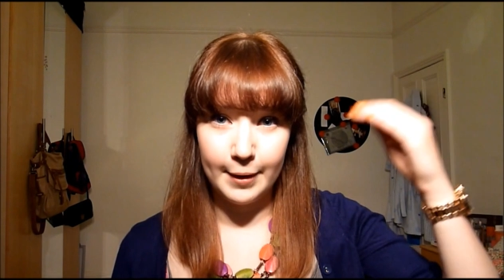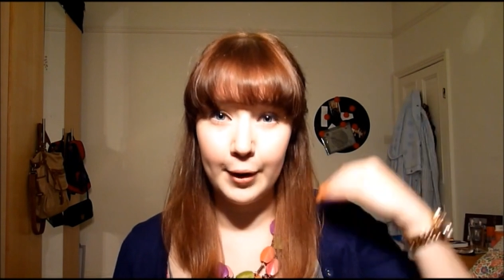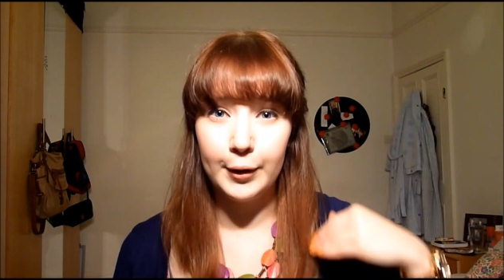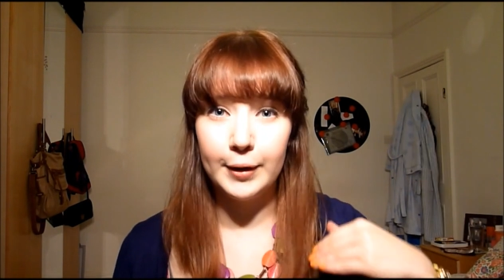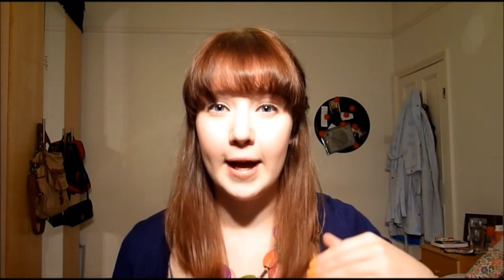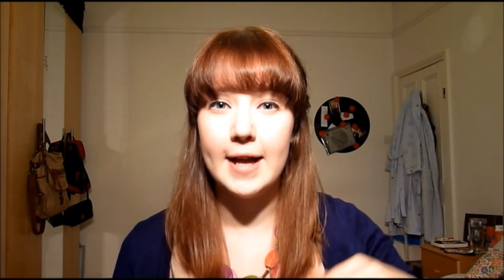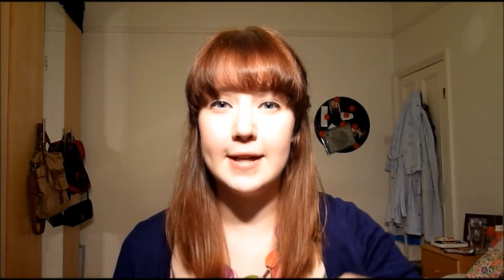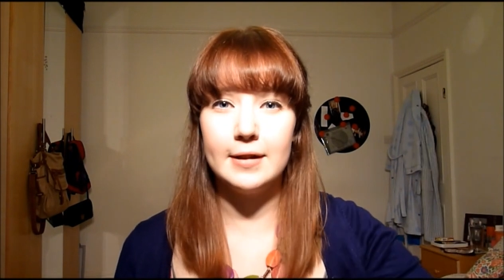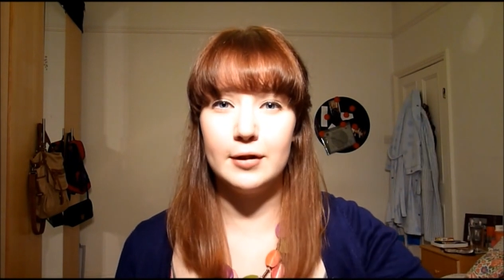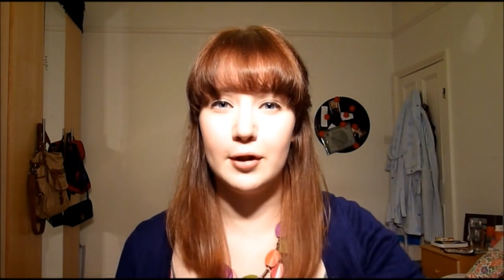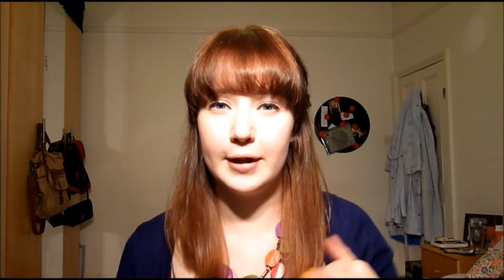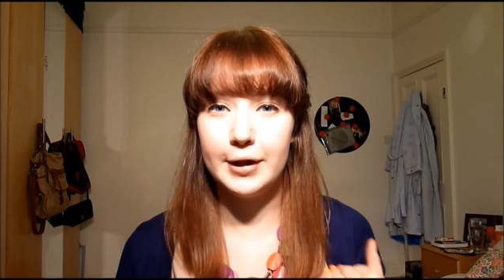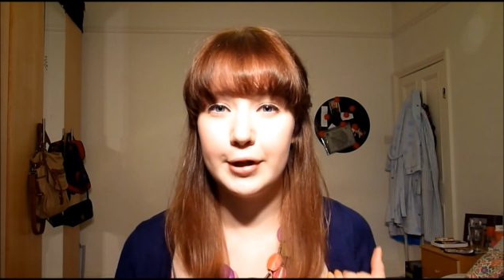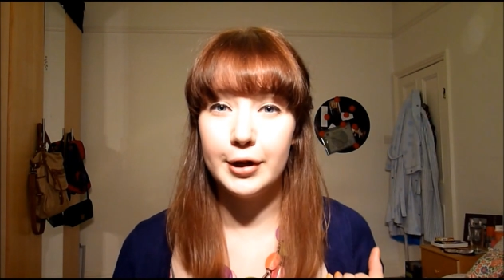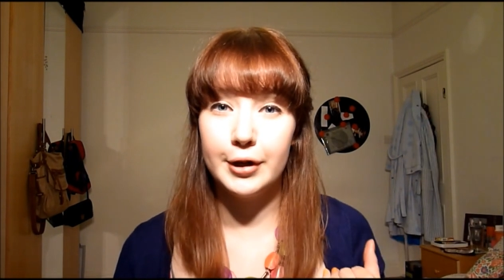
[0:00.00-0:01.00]
whole head and
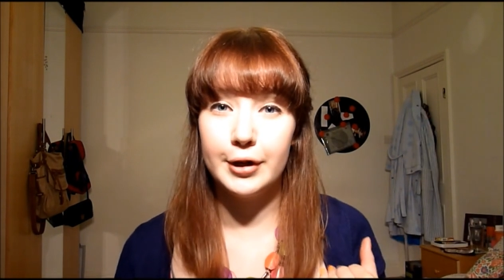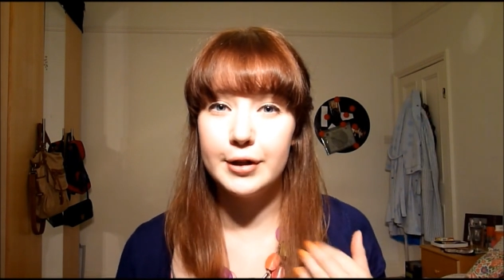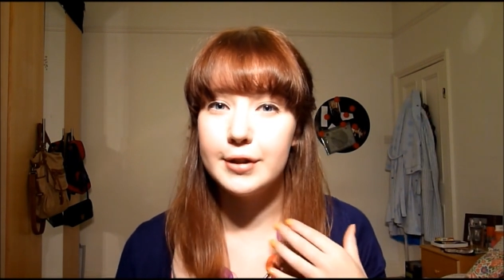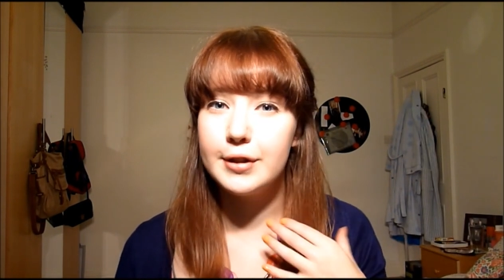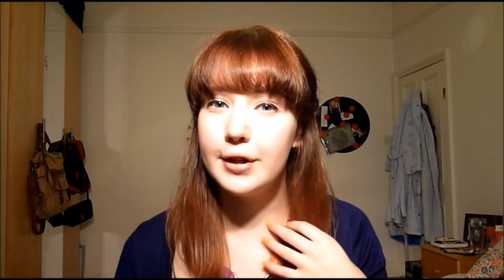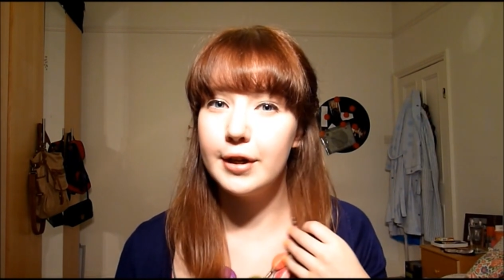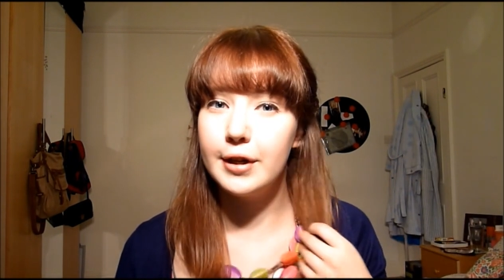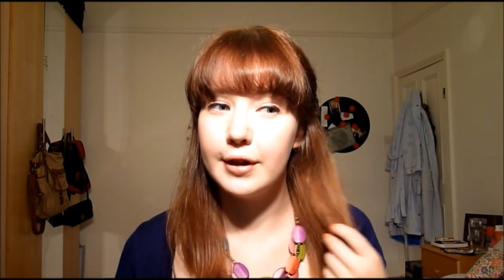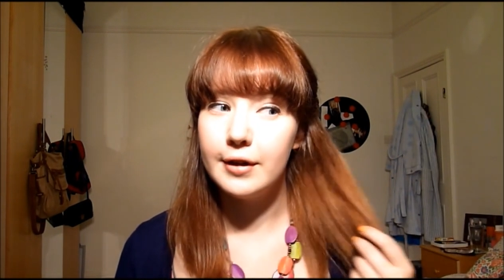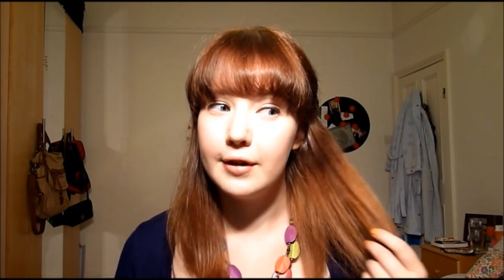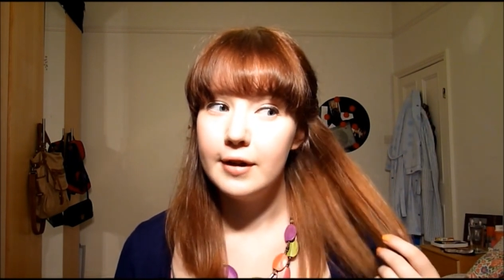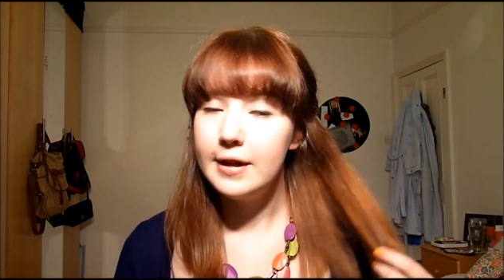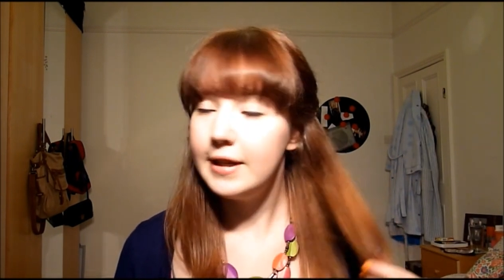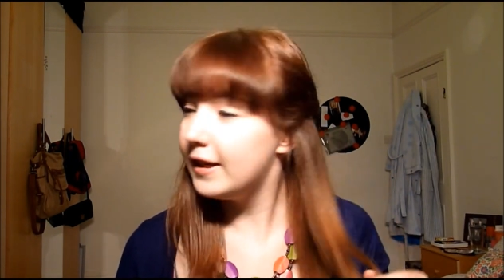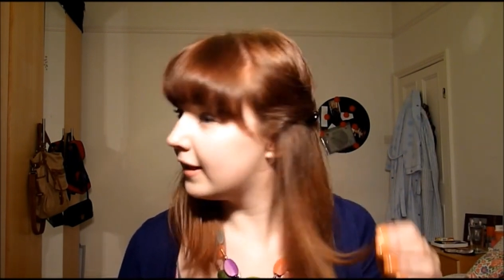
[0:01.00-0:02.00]
got it cut, so
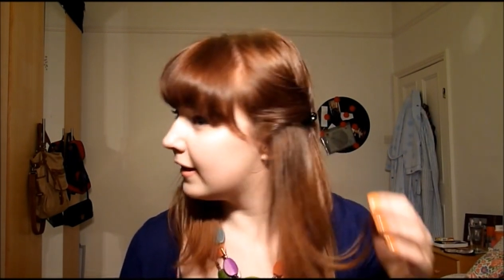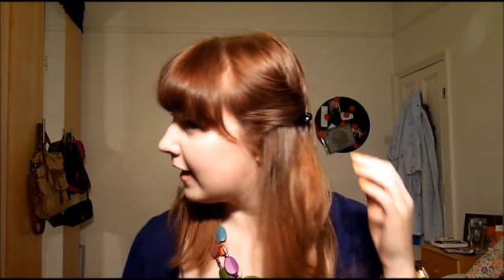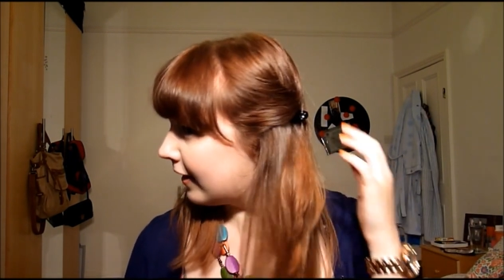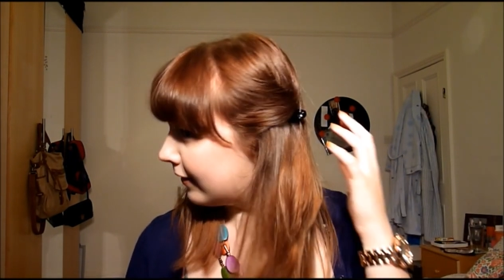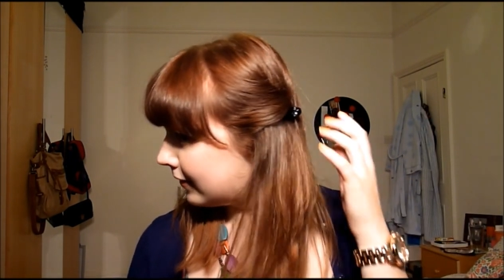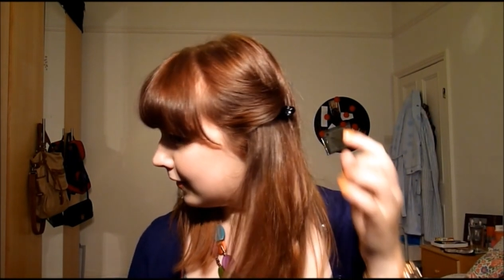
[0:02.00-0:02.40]
you can kind of